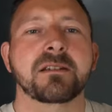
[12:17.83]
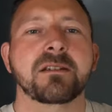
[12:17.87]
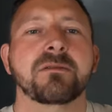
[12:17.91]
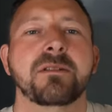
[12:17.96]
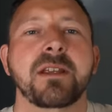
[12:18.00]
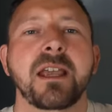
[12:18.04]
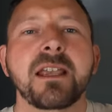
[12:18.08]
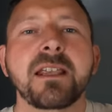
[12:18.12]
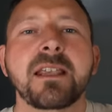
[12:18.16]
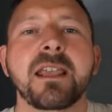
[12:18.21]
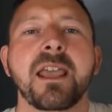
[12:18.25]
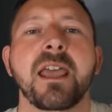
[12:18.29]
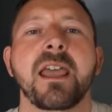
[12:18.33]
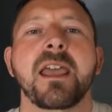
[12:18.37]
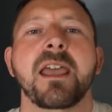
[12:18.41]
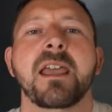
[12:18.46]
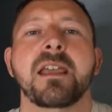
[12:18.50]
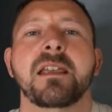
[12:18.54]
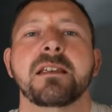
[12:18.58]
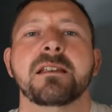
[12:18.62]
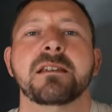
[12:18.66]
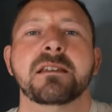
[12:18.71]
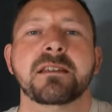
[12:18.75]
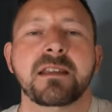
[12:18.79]
So take
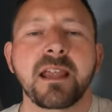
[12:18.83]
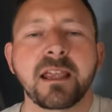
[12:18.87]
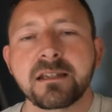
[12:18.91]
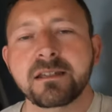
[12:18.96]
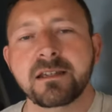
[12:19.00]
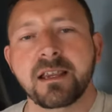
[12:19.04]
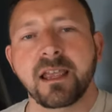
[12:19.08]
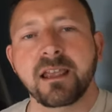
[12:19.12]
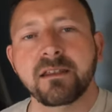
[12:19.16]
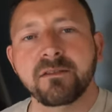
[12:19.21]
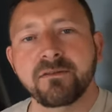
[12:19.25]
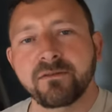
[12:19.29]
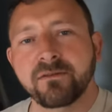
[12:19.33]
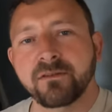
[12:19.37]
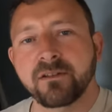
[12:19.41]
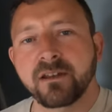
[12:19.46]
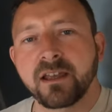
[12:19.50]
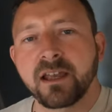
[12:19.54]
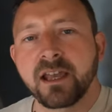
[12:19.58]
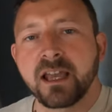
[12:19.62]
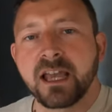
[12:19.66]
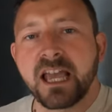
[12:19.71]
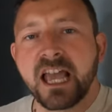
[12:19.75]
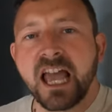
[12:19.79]
care, stay safe.
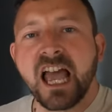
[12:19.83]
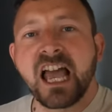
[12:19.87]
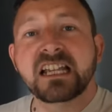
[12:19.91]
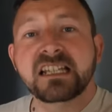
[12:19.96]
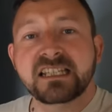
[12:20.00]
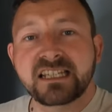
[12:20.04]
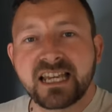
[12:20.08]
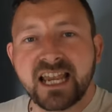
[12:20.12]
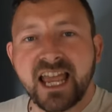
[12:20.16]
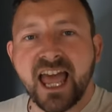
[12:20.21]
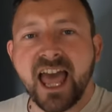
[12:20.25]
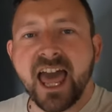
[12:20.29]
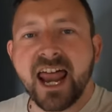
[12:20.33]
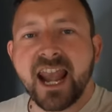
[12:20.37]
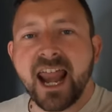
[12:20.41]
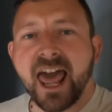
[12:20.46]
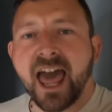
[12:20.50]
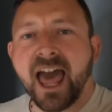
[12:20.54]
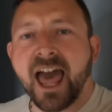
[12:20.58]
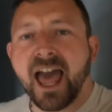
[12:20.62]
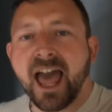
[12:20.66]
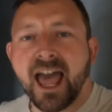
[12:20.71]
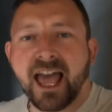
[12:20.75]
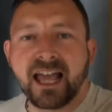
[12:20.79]

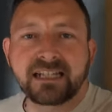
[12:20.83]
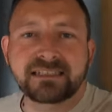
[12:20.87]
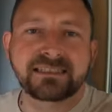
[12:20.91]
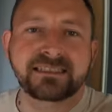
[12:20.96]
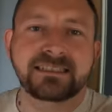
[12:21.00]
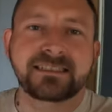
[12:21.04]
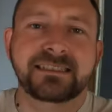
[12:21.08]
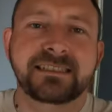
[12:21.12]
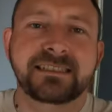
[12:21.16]
Ta-da!